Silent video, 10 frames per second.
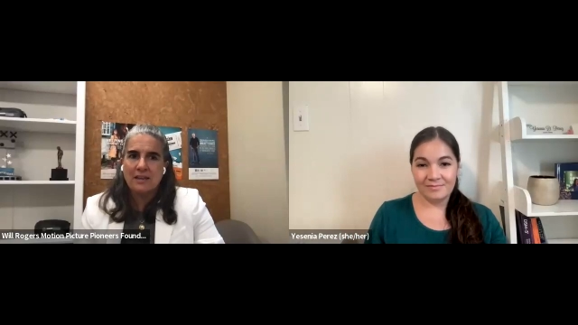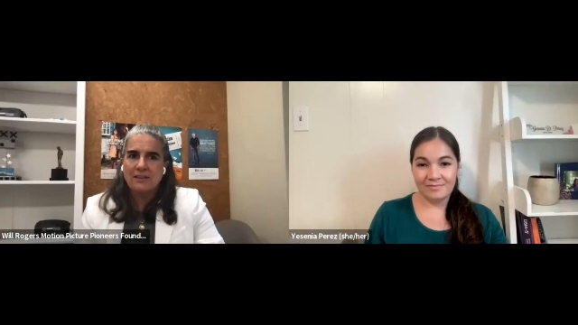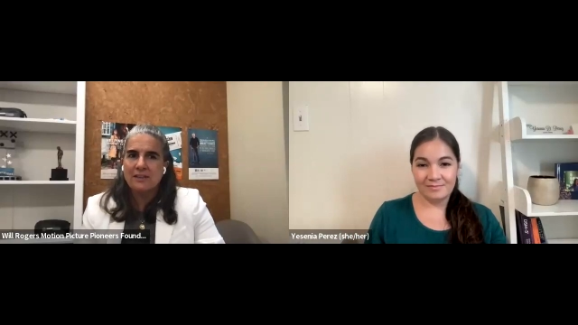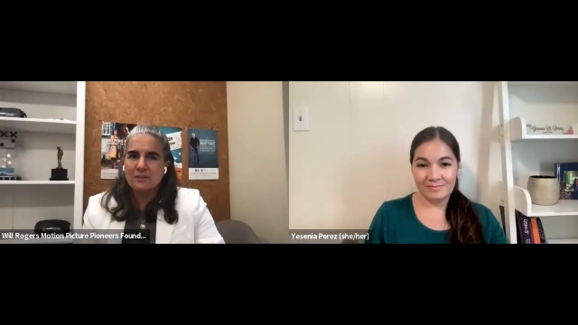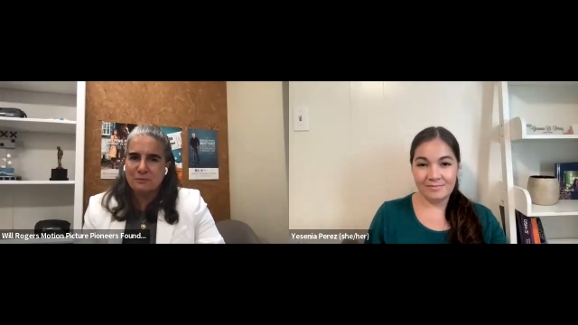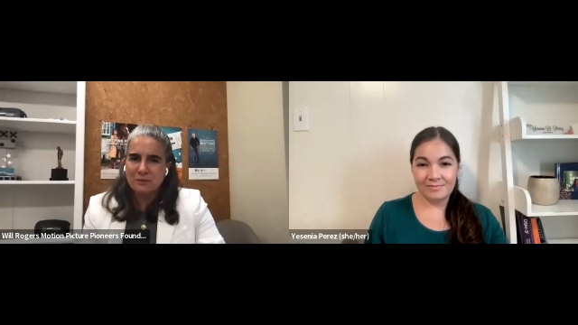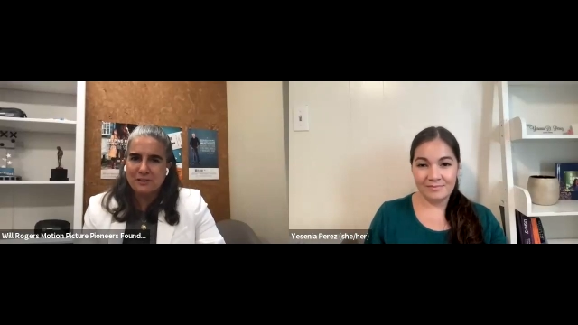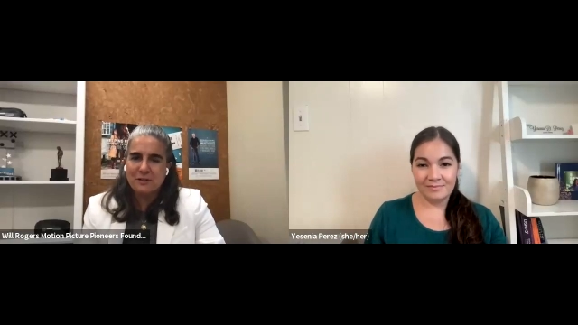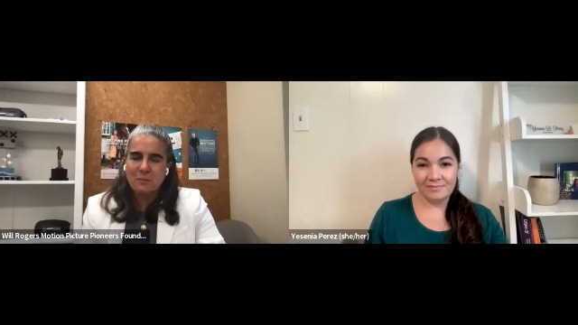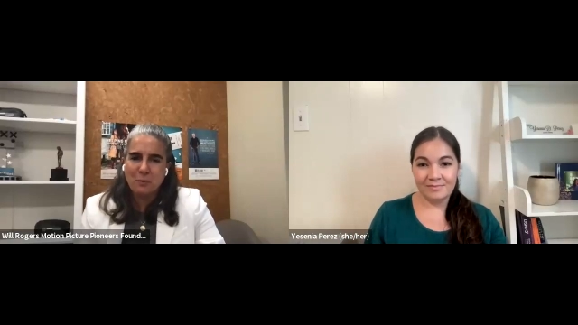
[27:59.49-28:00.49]
Speaker 1: I think it's
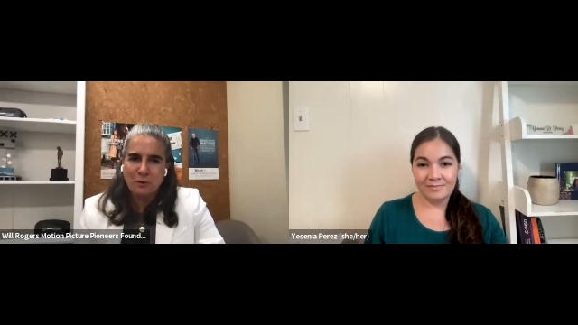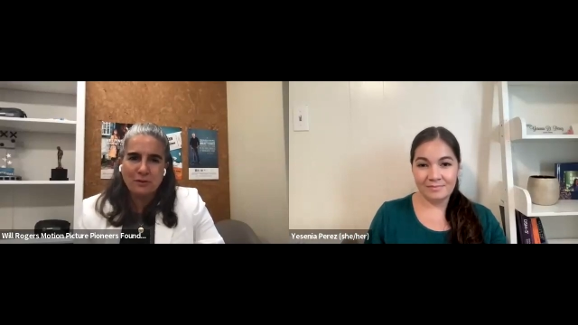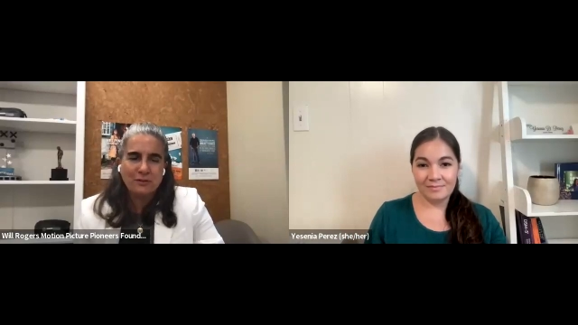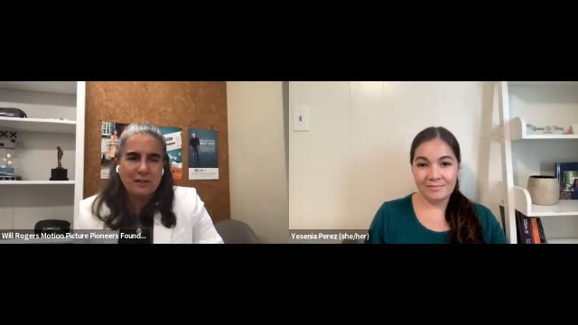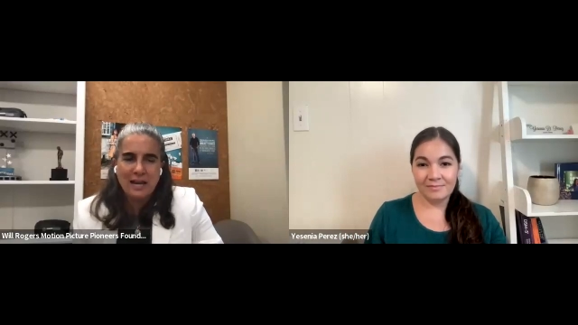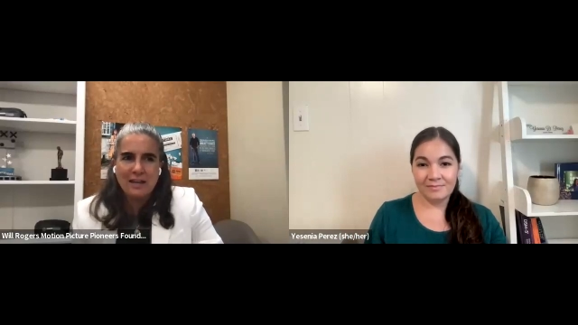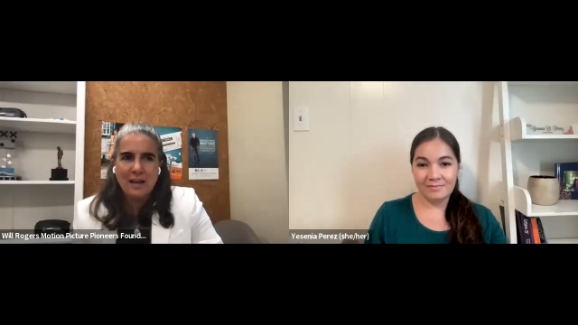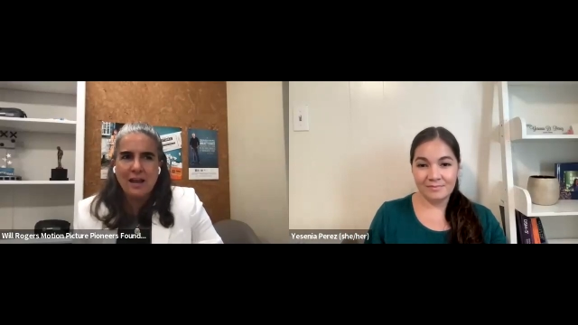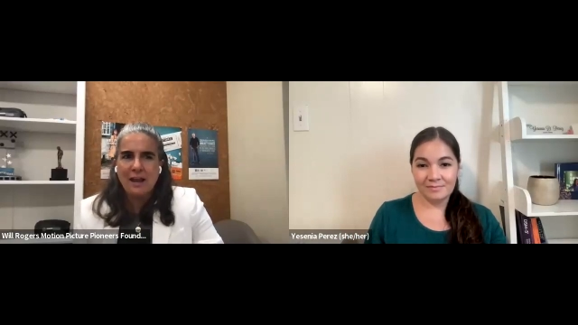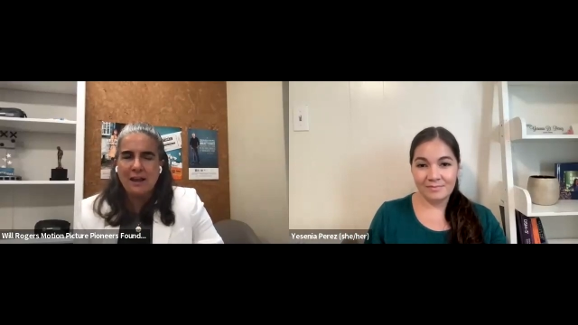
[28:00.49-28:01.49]
really important. I
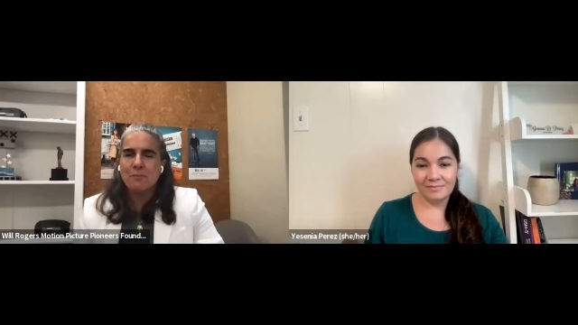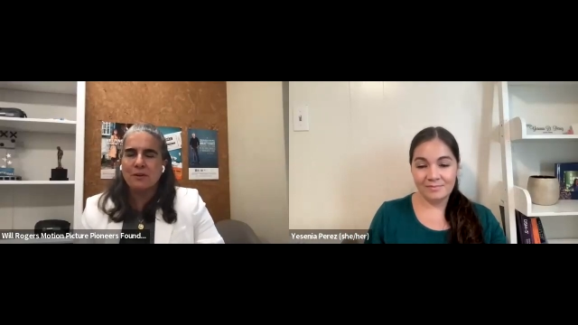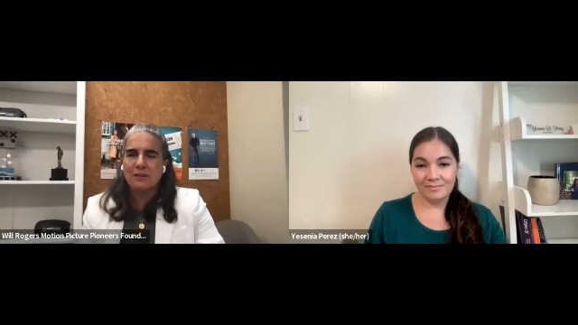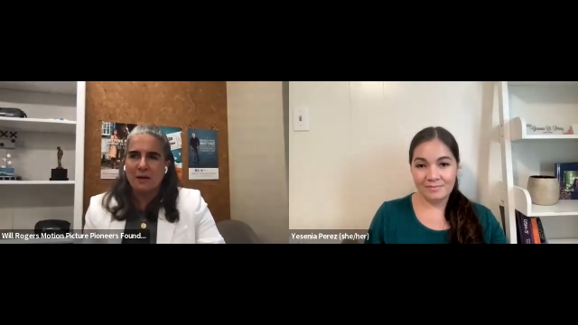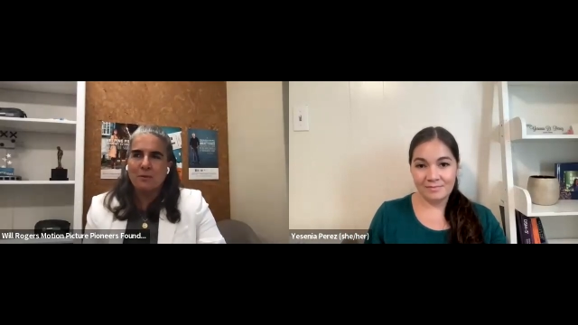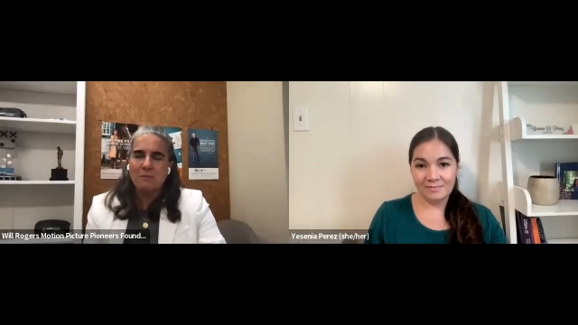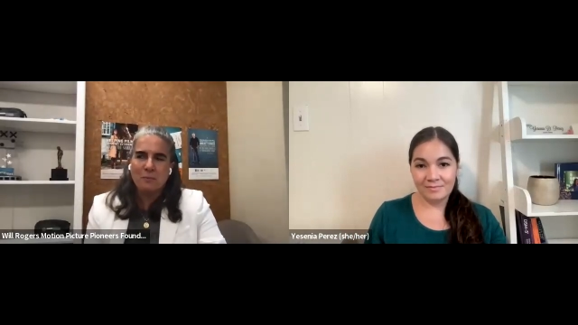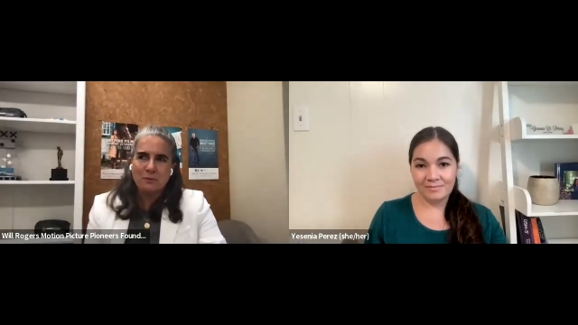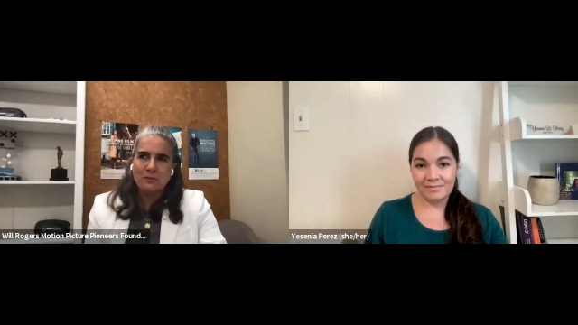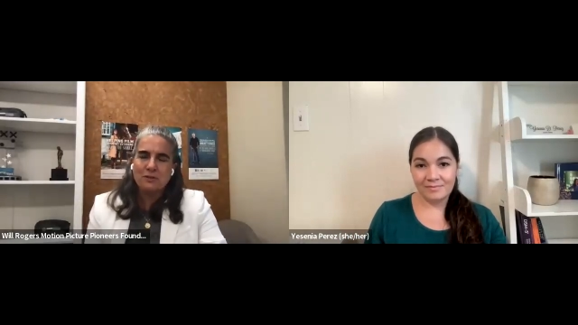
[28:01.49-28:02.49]
I bring it up in
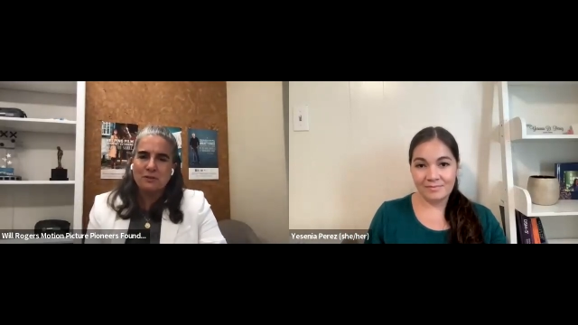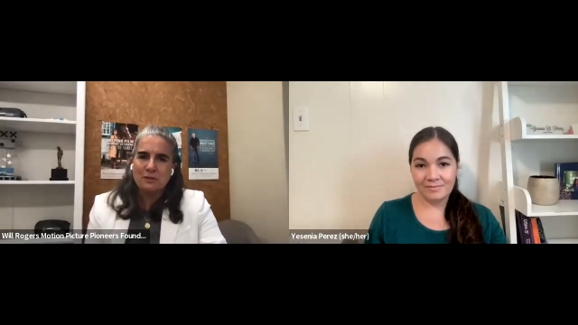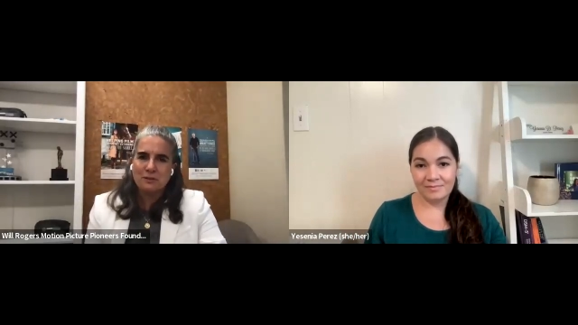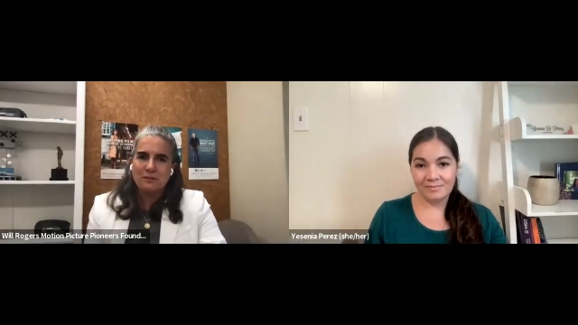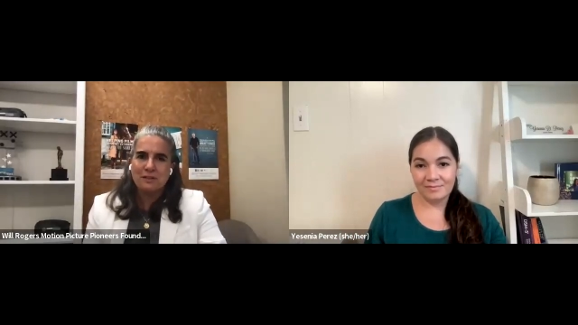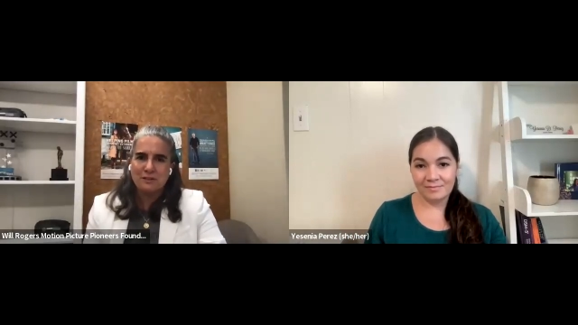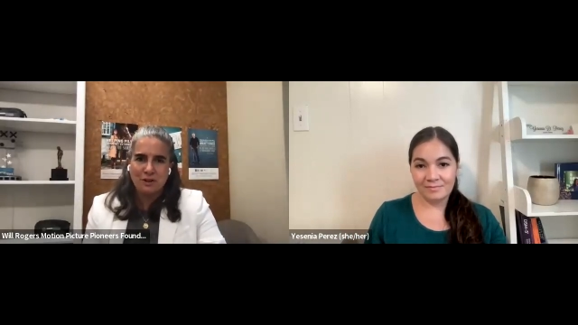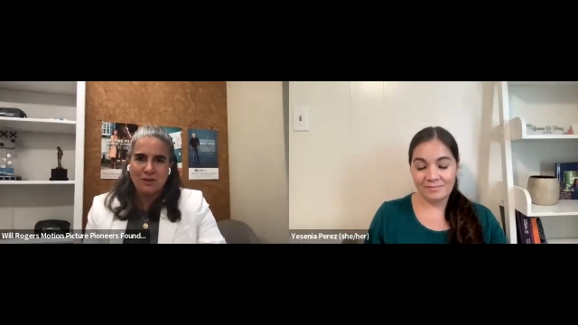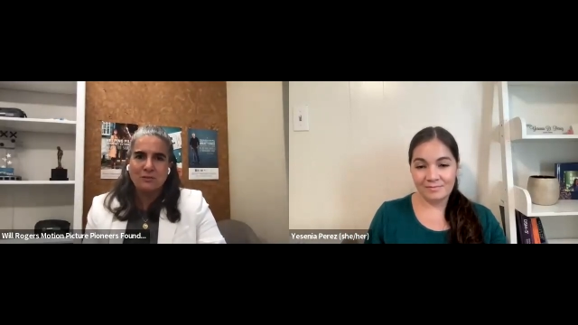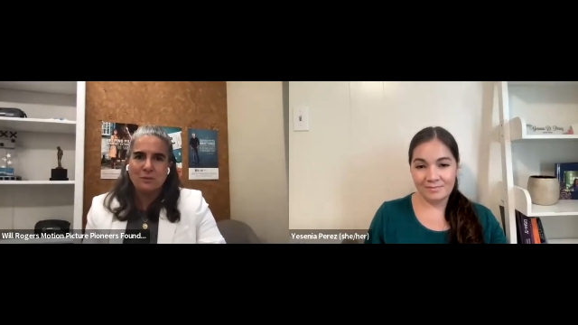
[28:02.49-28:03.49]
most of the
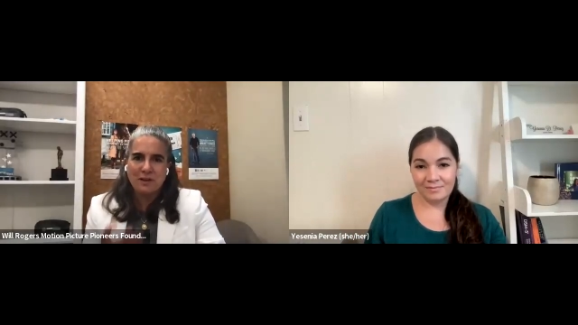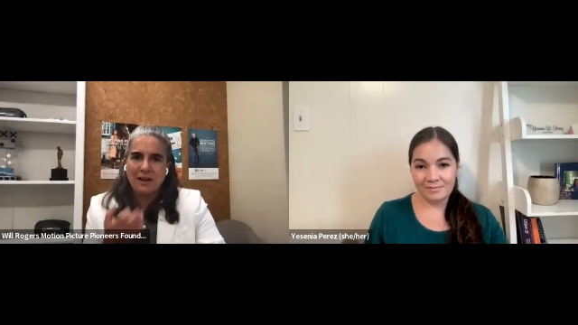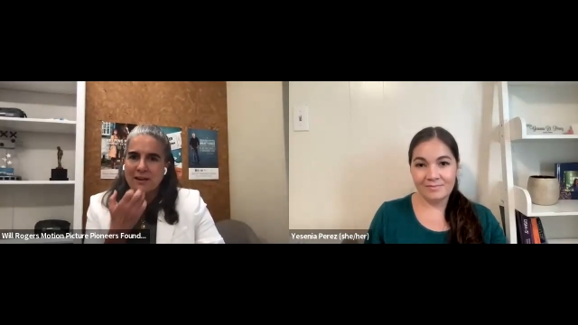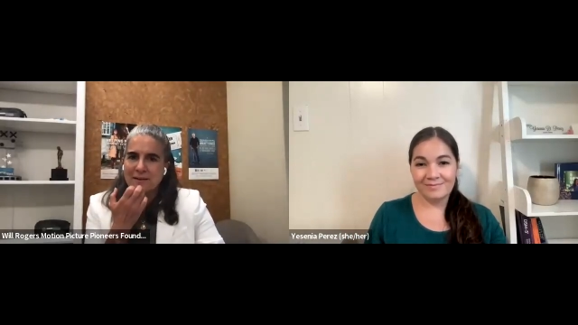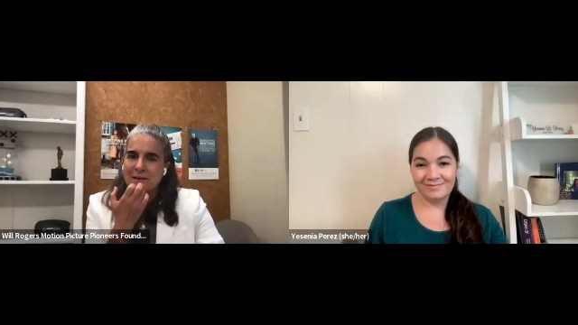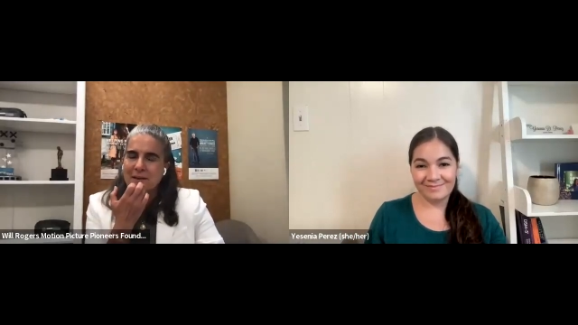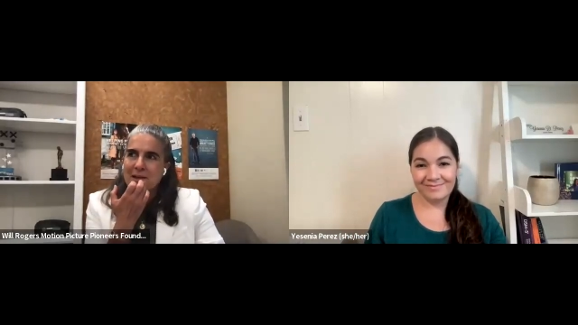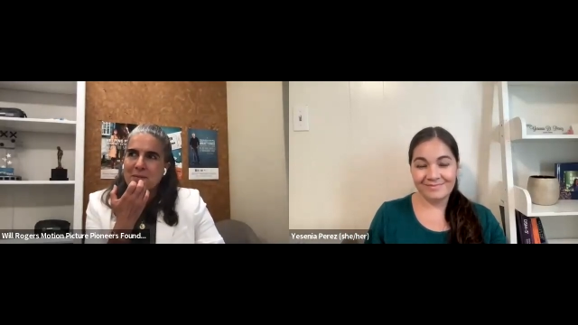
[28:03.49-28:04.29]
talks we've had